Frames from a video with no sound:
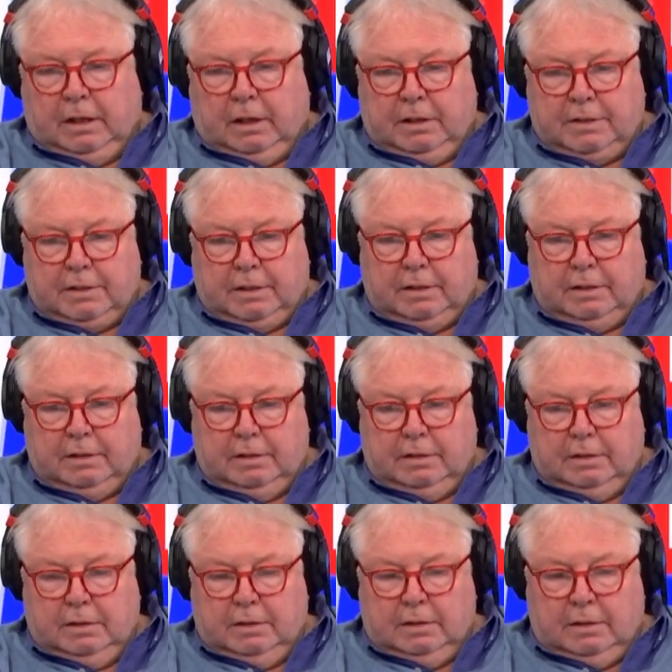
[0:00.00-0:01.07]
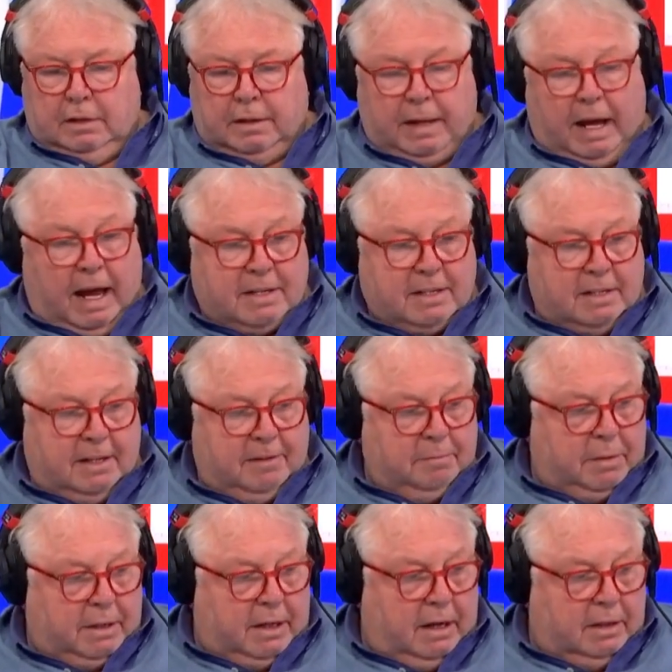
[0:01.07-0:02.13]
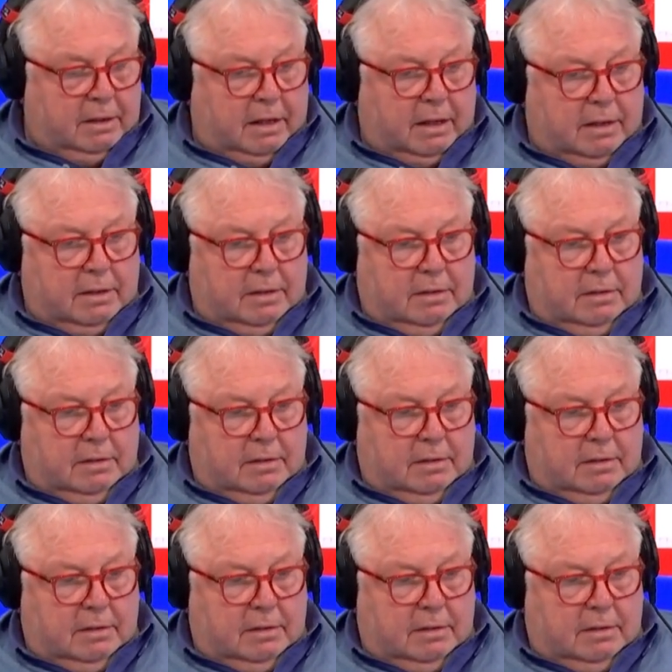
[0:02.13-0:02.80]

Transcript: I see. And that hasn't even begun yet.